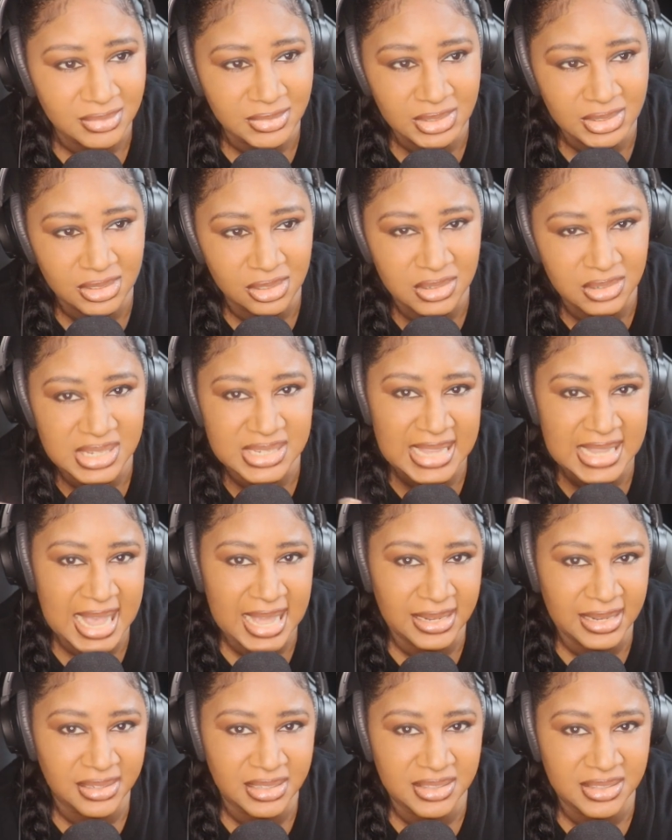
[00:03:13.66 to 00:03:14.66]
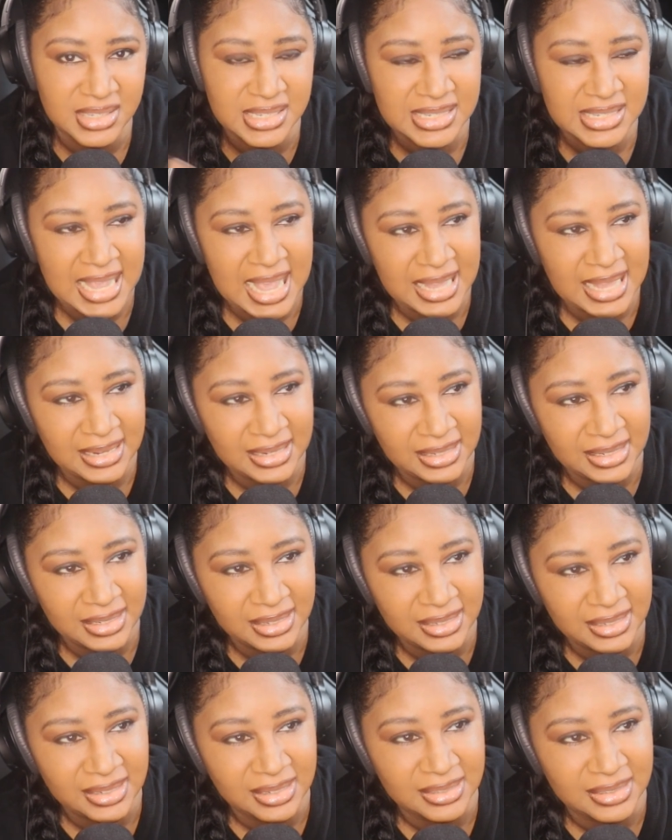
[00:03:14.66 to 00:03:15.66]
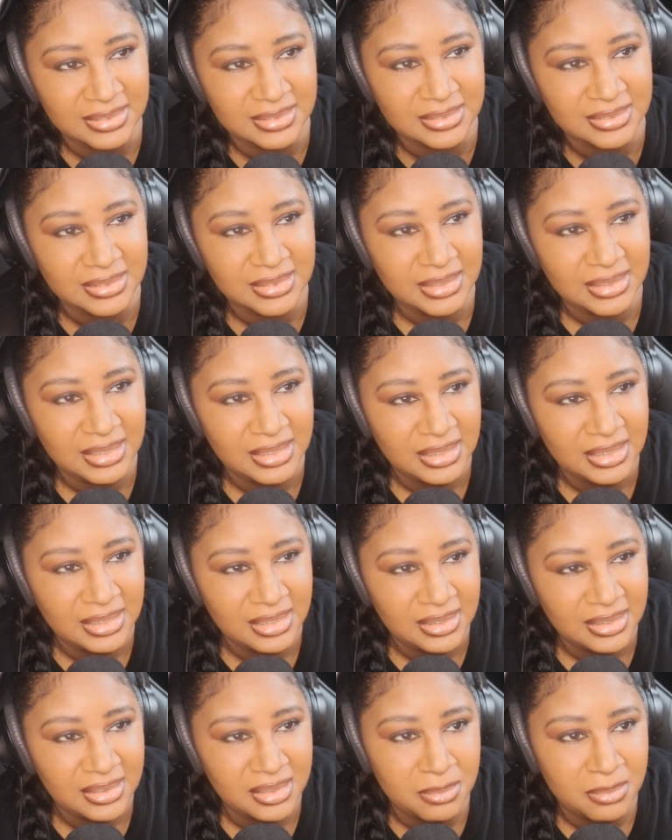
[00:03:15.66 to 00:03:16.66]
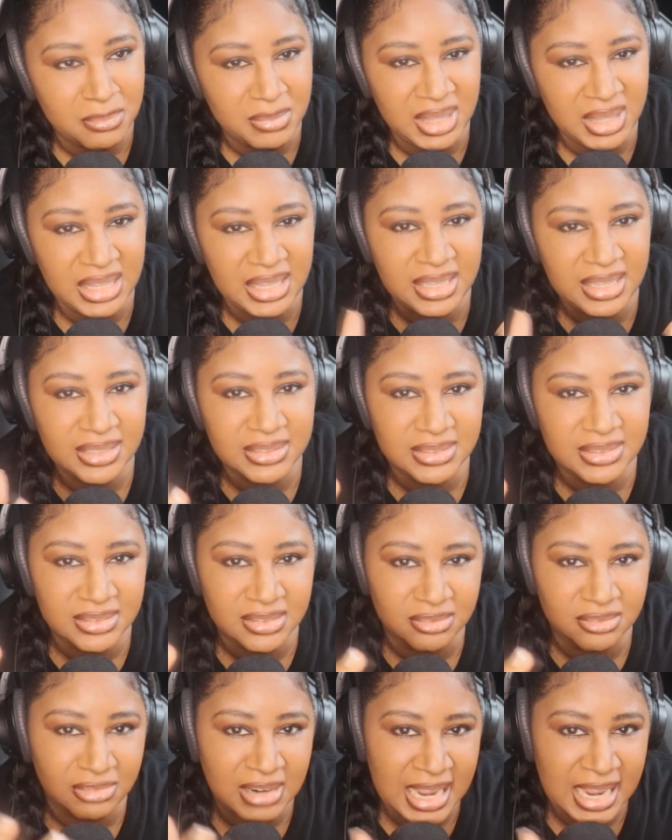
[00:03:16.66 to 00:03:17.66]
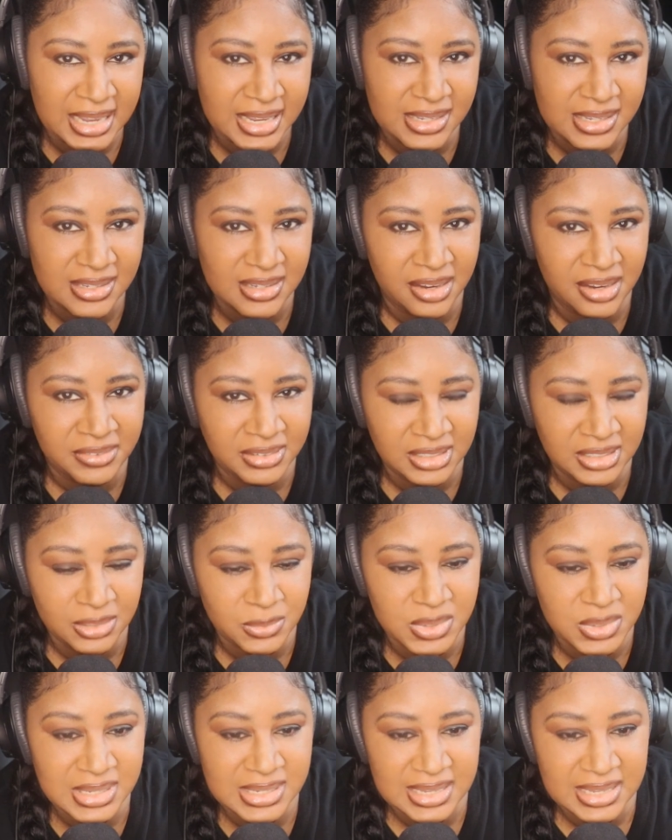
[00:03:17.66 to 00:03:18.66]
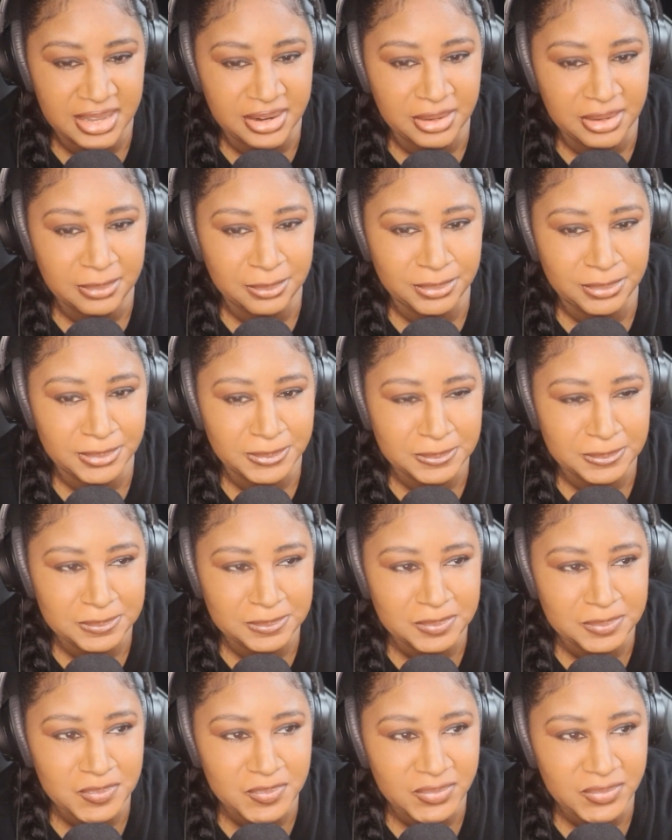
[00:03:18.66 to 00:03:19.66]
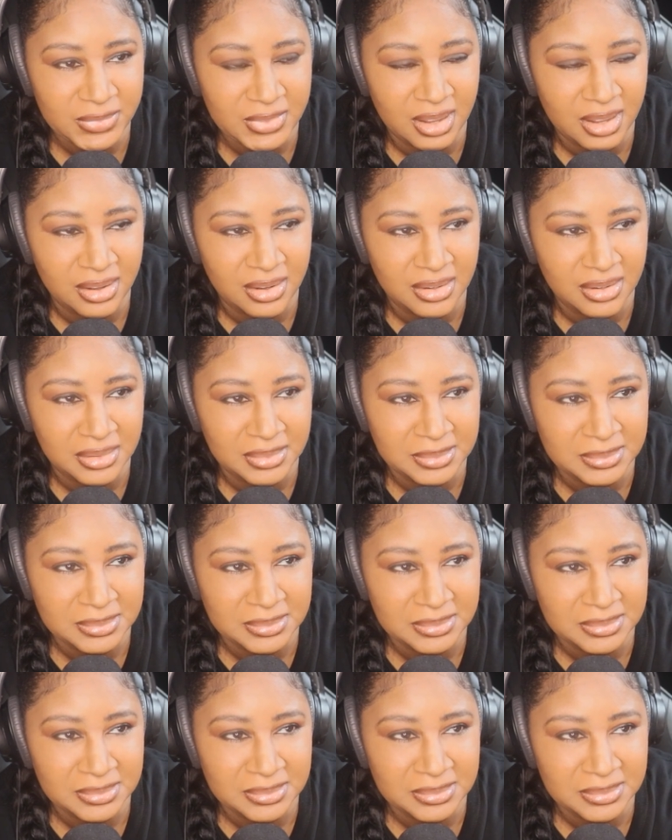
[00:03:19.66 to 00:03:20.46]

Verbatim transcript: you know, salad, you had the salad and the meat, the rice, everything was set up. Uh,